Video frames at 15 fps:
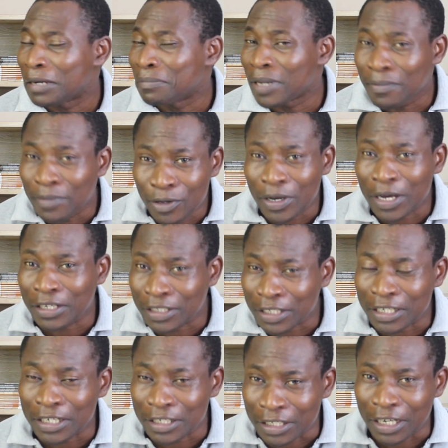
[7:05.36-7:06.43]
maybe you can
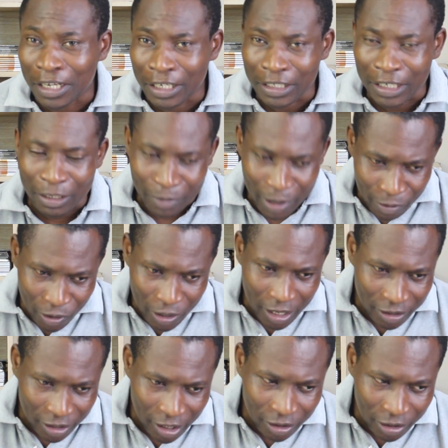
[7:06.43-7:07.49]
start as a cleaner, maybe you
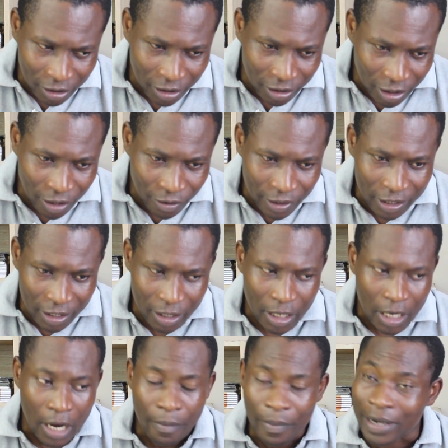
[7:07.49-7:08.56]
can start as a security.
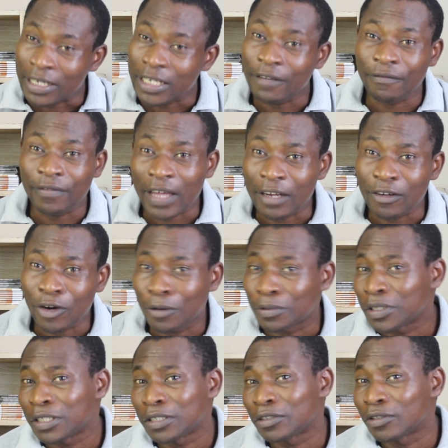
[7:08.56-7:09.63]
But if that
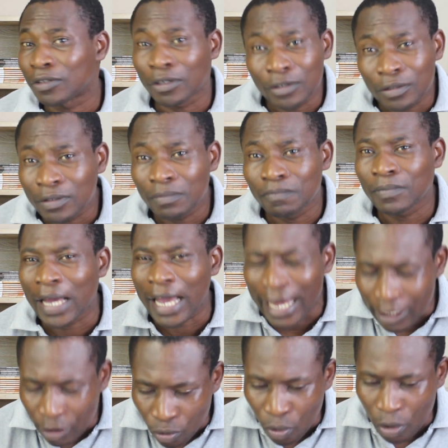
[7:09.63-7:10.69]
option is not,
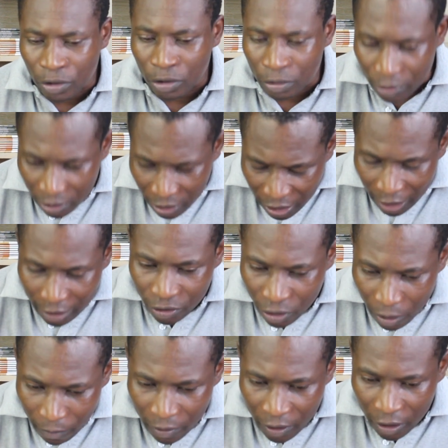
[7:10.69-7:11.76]
and you want to start
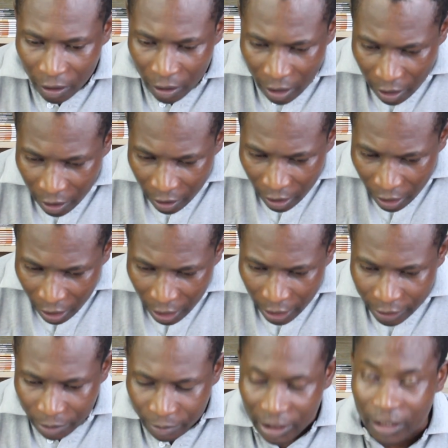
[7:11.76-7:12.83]
something
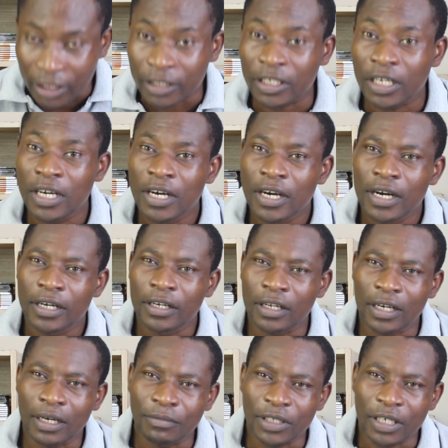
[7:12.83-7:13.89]
as a business,
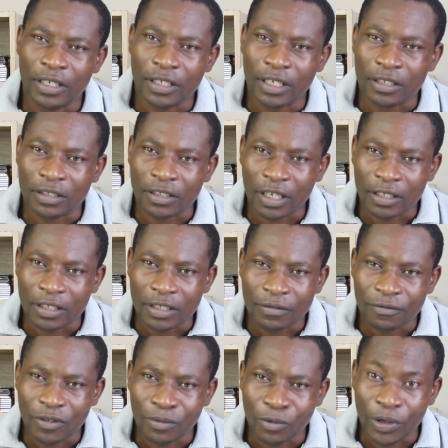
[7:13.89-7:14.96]
then I'm saying that start
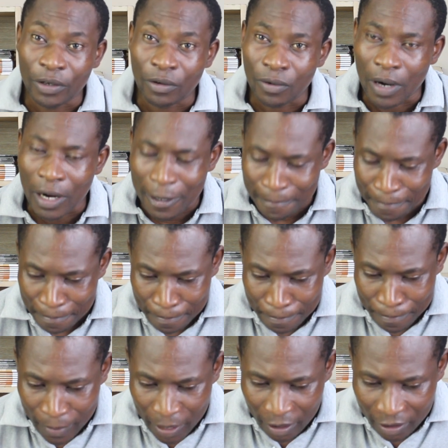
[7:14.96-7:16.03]
from where you are.
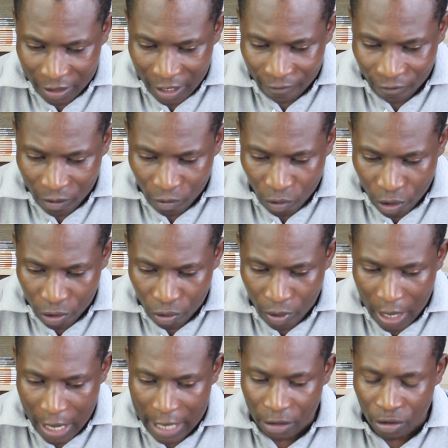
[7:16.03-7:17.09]
Start from where you
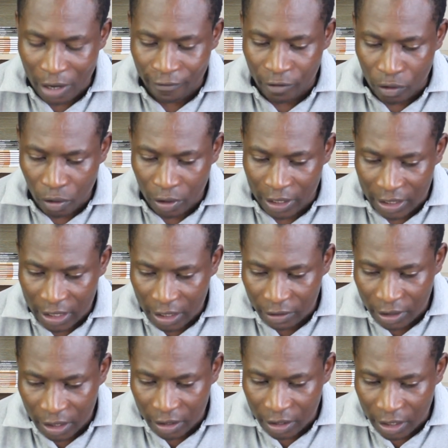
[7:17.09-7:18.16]
are, and you have to know the skill
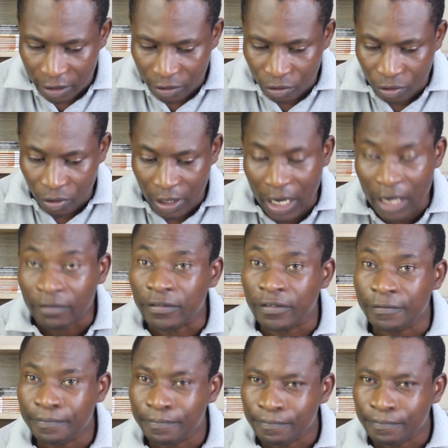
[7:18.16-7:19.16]
set that you don't have.